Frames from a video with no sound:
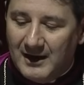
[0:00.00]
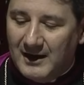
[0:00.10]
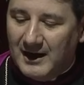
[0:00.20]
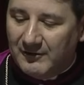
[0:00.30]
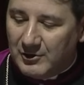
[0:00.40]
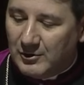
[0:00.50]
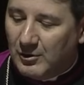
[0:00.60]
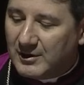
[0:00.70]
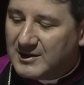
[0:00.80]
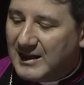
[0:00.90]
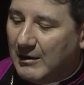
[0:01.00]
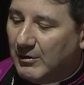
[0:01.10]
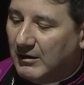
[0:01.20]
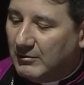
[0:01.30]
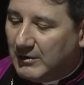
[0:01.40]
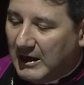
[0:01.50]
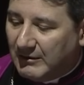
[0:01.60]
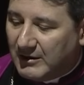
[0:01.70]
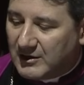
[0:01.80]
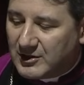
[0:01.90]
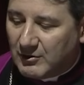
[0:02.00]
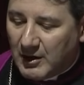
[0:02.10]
Have you noticed how all around us there